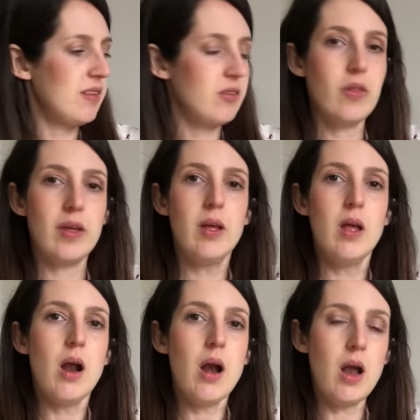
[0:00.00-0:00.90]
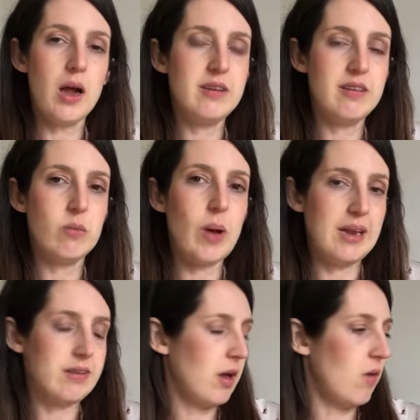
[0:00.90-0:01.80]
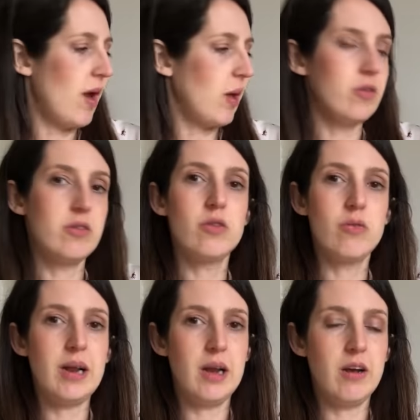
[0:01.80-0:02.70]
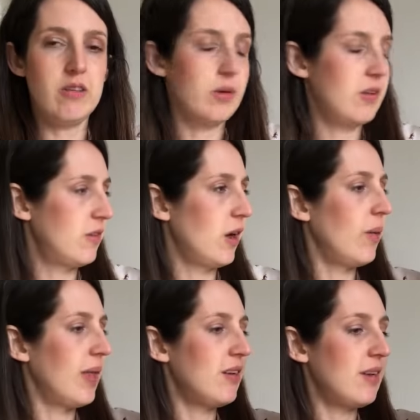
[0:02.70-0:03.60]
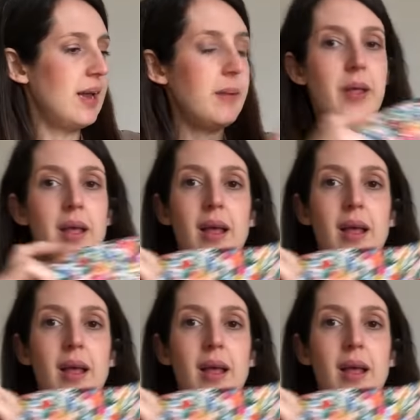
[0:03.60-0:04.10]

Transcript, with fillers: It's not the lightest weight uh, rayon, so it's a really nice one to start with actually.